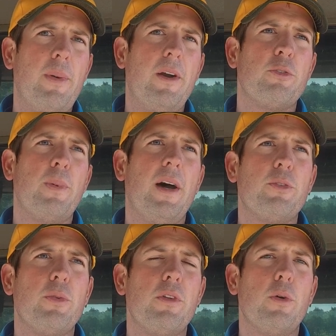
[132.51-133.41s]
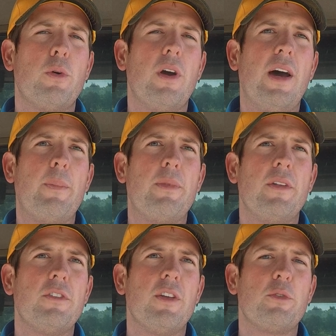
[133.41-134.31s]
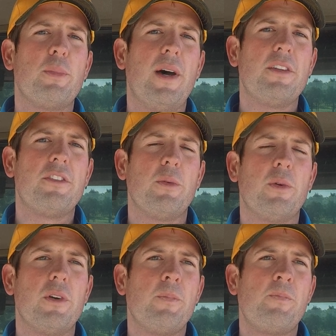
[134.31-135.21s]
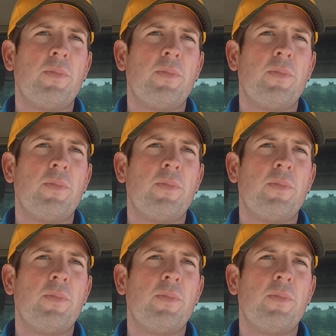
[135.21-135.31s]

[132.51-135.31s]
bare spots with no crop, than some spots that were